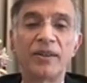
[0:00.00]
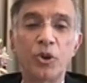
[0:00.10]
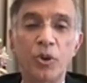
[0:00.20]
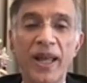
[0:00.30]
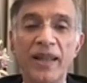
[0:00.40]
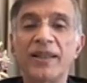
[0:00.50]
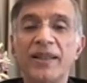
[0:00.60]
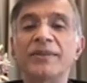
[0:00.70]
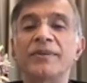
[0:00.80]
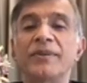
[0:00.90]

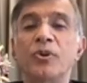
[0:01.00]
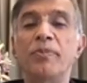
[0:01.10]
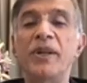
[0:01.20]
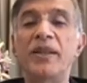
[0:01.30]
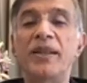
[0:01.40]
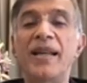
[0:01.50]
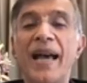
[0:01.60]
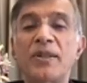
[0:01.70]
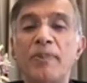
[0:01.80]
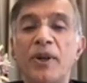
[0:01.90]
together to meet the
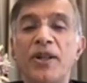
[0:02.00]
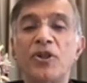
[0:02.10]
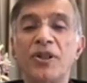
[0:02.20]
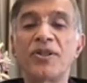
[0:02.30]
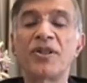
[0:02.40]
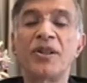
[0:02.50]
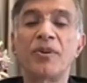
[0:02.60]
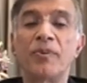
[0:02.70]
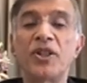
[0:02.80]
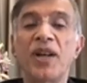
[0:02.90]
aspirations
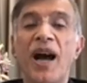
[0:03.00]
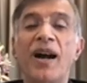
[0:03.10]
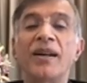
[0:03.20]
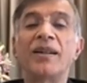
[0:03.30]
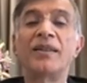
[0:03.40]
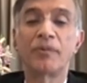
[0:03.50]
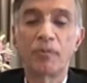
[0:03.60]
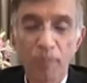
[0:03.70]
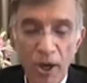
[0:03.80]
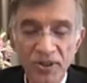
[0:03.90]
which are
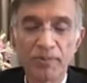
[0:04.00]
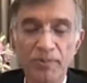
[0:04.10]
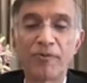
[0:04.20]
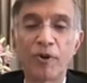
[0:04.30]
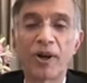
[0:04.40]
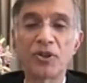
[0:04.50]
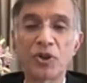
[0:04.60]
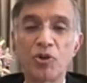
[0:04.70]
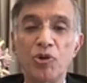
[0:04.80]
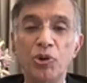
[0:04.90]
possible for
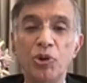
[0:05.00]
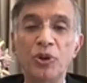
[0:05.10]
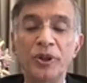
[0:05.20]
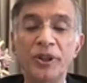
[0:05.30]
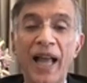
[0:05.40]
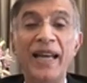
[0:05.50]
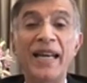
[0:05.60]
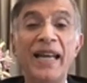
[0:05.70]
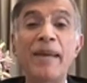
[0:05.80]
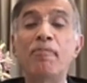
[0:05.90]
us to do
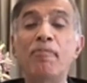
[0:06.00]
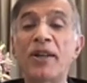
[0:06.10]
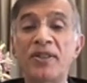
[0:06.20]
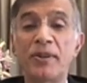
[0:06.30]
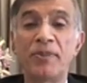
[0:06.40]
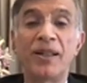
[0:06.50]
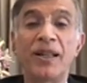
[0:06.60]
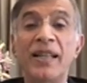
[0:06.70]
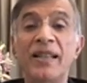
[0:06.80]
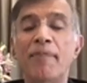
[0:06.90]
and impossible
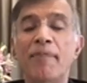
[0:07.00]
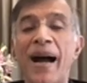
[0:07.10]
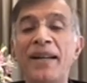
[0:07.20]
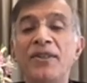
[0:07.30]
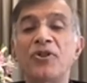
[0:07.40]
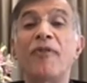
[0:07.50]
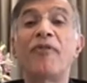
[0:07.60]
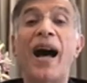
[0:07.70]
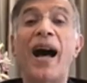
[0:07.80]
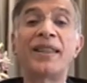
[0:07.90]
in the minds
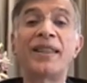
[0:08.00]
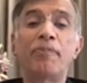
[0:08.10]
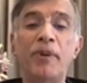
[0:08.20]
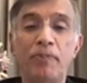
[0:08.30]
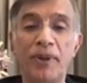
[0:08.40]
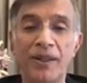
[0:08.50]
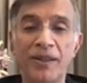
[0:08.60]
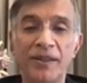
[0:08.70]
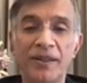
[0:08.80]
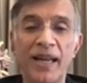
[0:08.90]
of other people
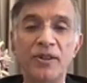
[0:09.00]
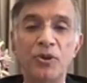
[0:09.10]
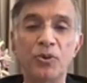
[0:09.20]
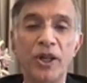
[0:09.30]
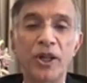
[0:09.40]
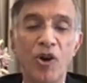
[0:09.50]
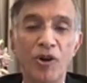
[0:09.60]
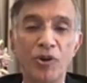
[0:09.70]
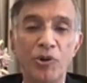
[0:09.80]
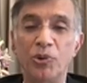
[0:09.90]
that you
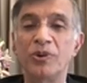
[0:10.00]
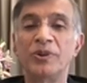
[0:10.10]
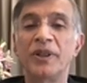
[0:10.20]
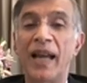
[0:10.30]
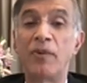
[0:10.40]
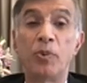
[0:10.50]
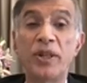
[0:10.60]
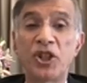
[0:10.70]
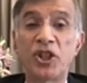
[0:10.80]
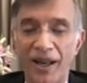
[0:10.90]
cannot do, and
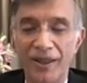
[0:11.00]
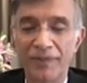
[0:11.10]
we shall.